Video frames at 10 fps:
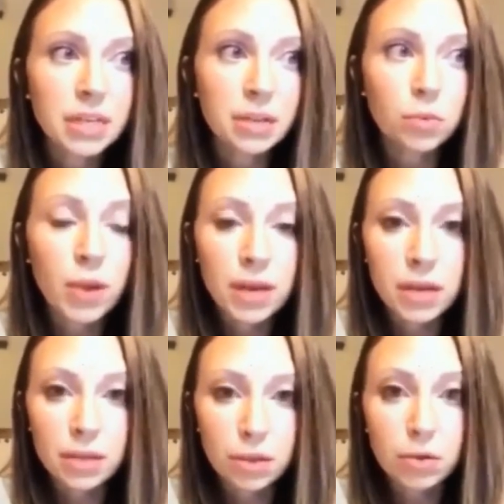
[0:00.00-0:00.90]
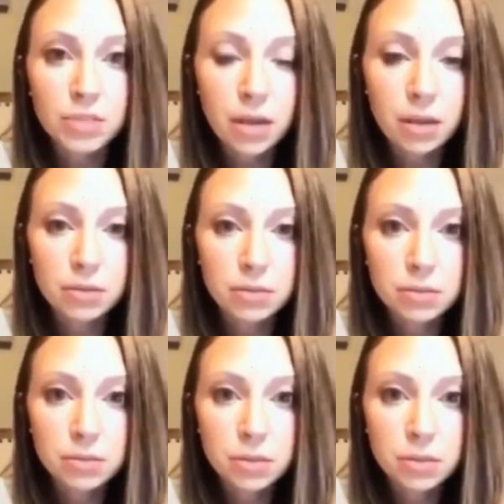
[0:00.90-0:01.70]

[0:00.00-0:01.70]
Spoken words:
there waiting in the hotels.